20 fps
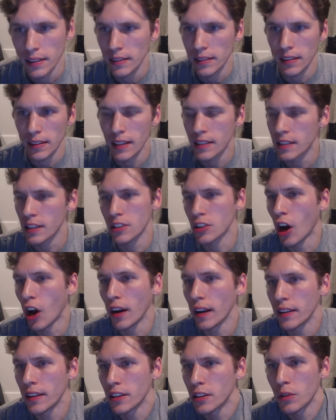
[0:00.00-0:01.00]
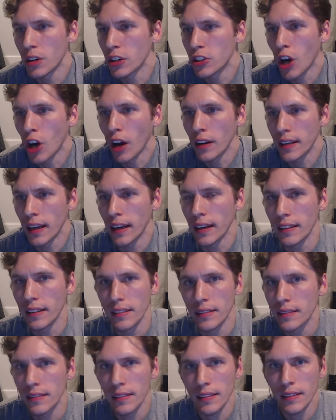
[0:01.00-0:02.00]
It's just Dawn they're doing a Dawngate.
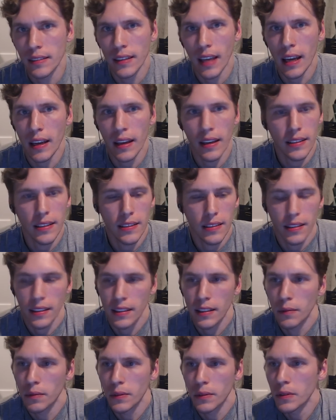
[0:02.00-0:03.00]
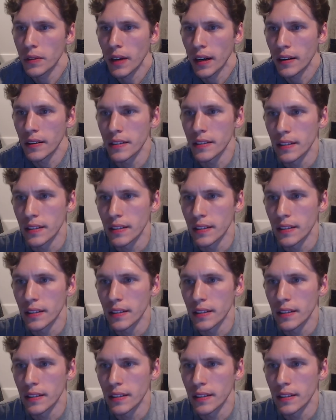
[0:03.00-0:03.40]
And the game it's like no, who cares?